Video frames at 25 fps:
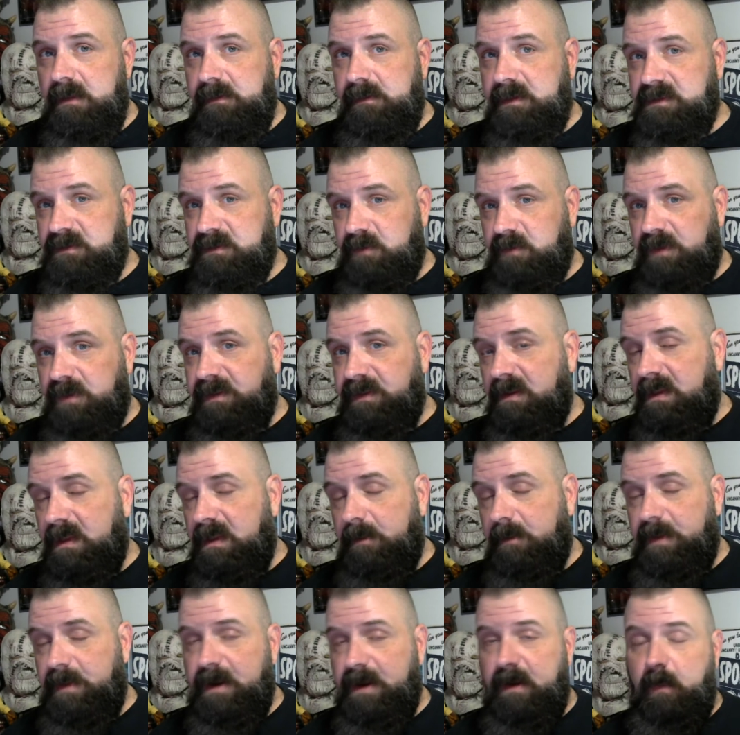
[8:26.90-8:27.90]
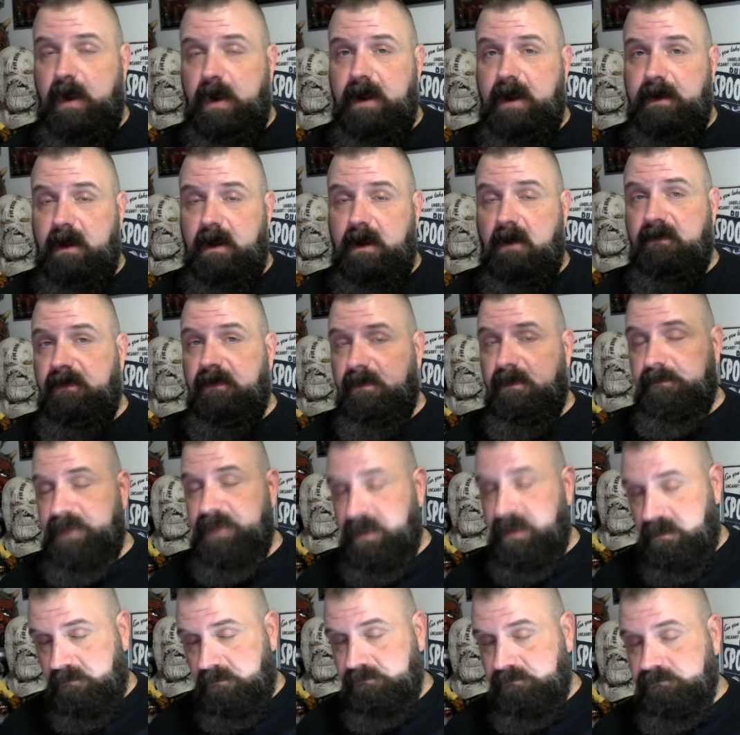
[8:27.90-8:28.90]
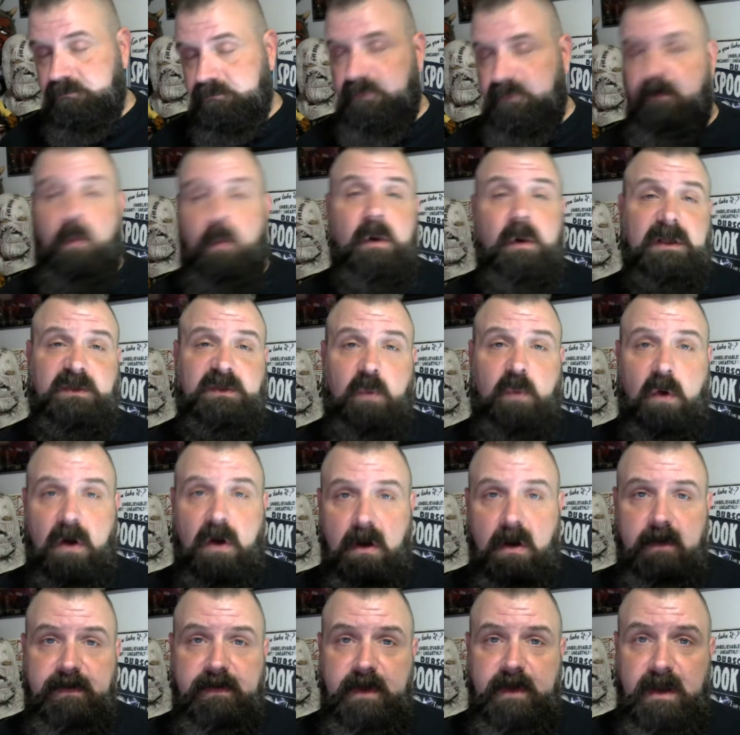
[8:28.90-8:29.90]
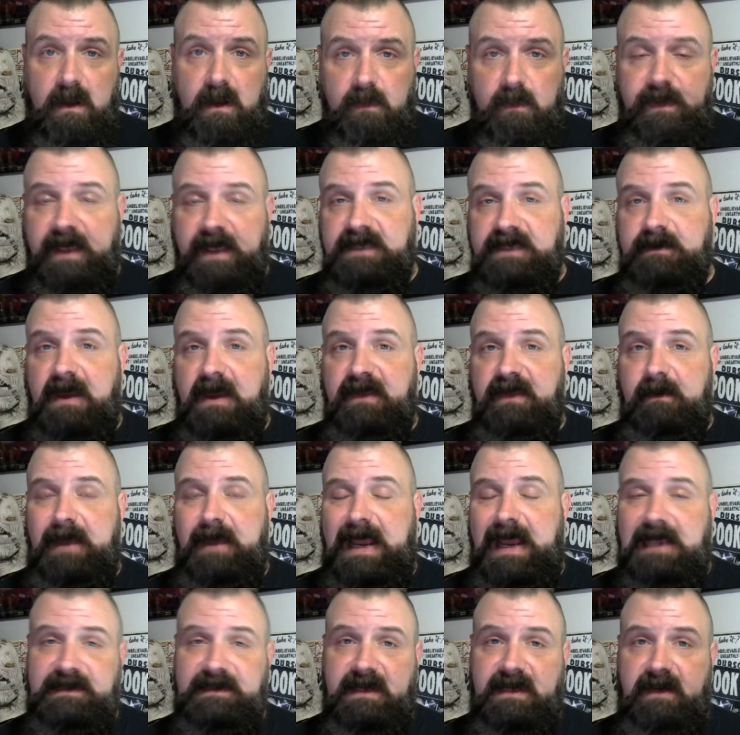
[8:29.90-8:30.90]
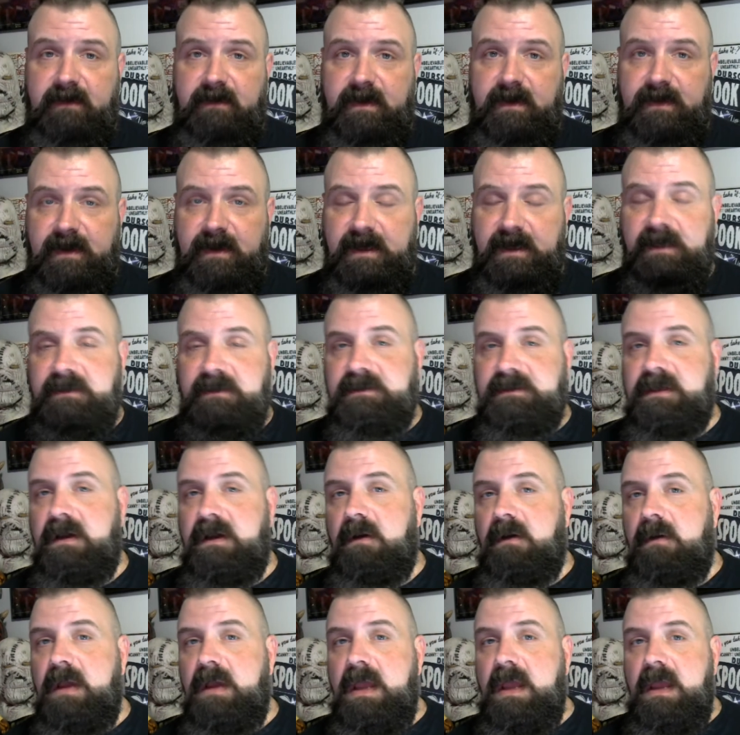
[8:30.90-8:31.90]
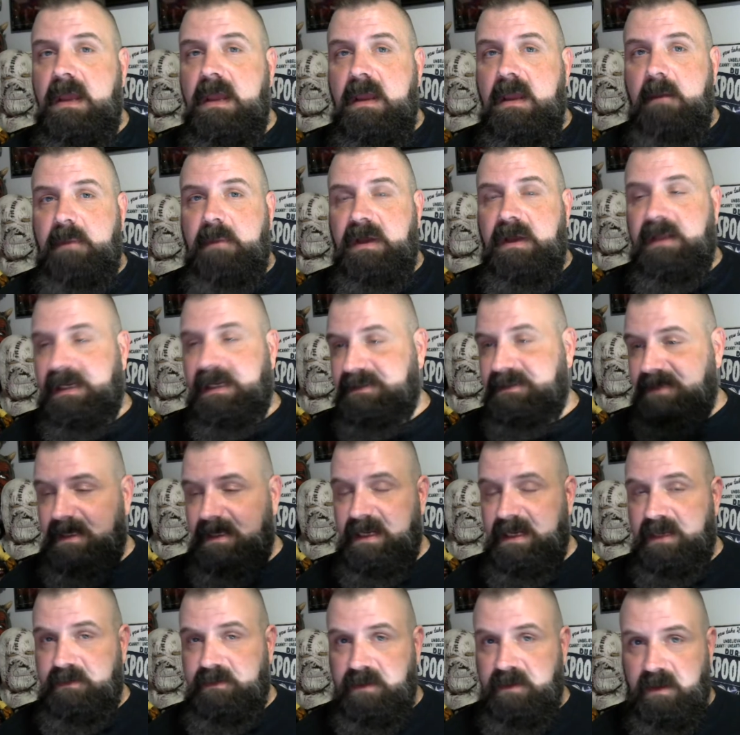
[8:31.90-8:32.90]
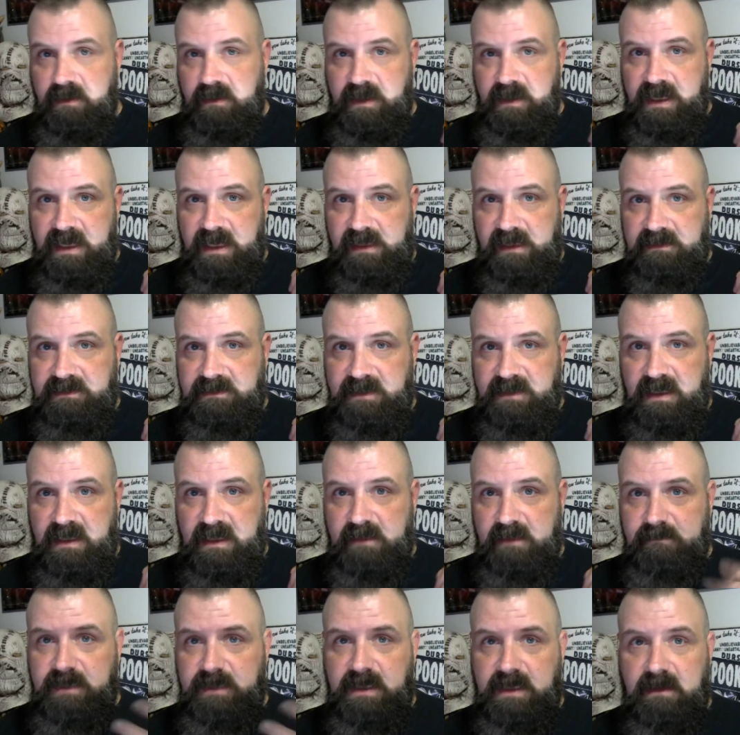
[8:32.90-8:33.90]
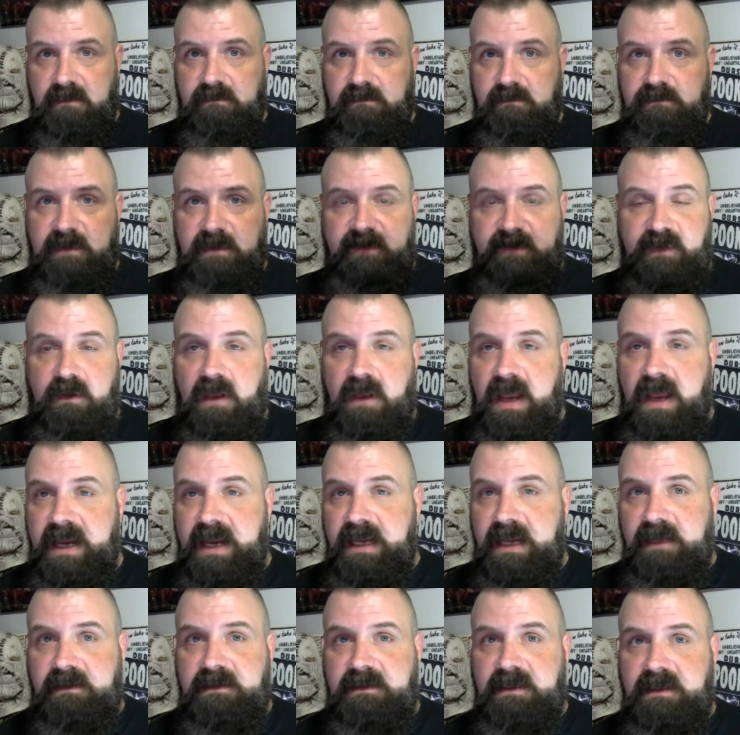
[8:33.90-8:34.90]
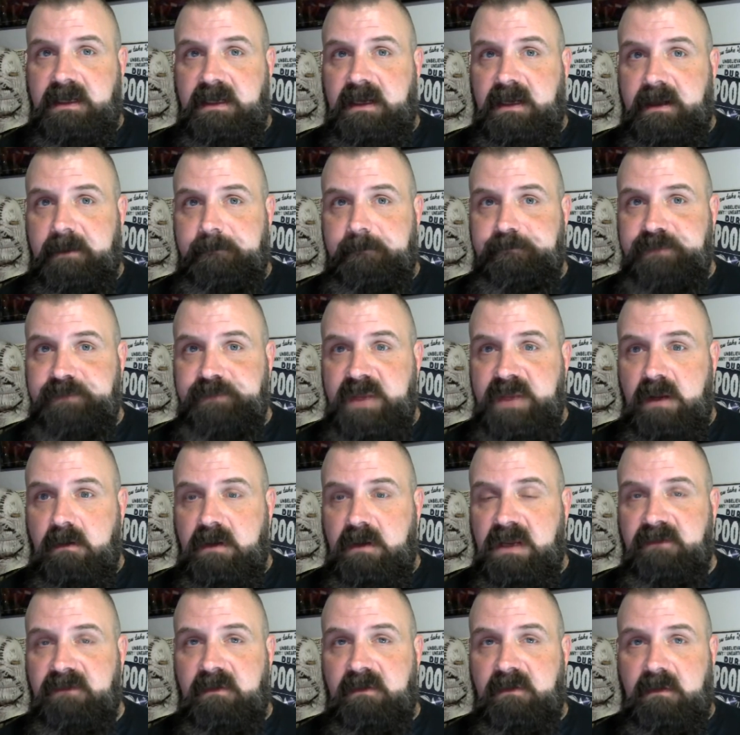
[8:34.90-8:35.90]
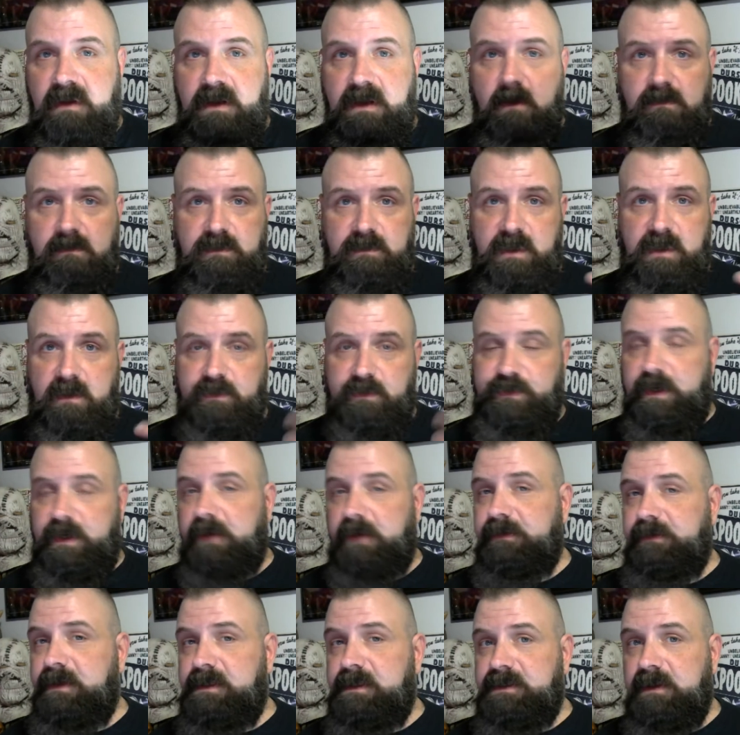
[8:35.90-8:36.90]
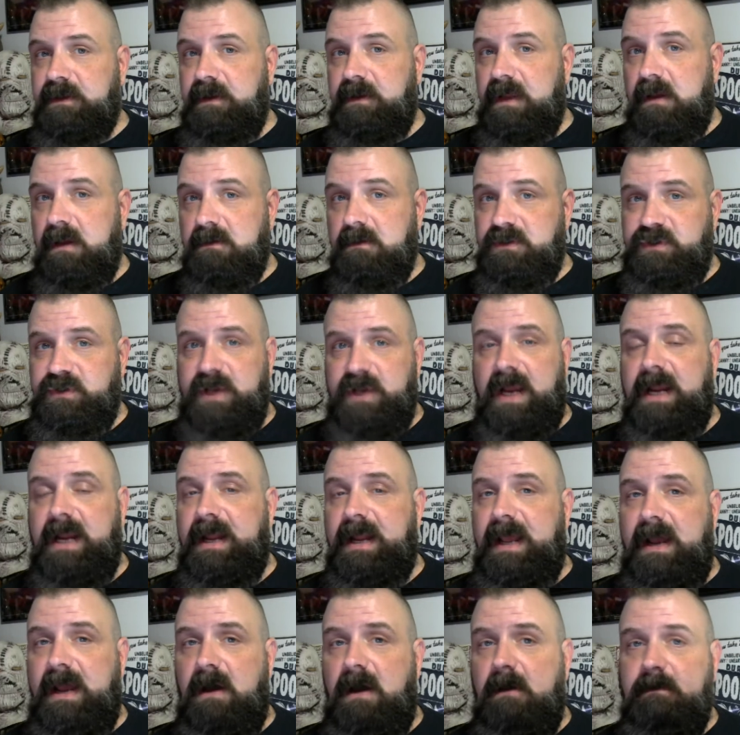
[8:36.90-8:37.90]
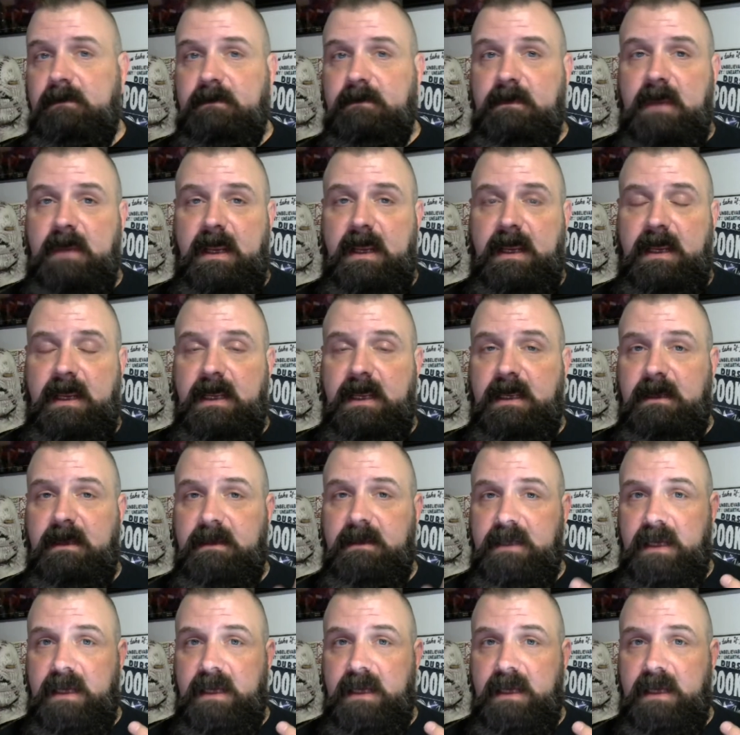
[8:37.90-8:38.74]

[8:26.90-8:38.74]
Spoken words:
what the Bearded Weirdo for what it's worth. Thanks about the mask and everything. So, but like I said again, you guys, if you like it, go to Trick or Treat Studios, check it out, and